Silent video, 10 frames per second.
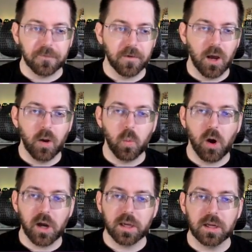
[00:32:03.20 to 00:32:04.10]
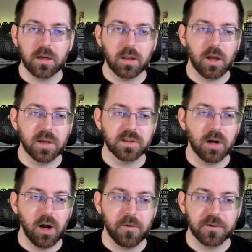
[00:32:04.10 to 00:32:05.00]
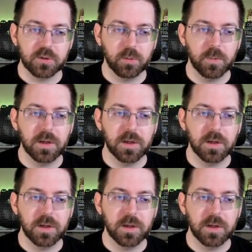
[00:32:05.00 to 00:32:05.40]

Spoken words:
Walk-in closet. Office would be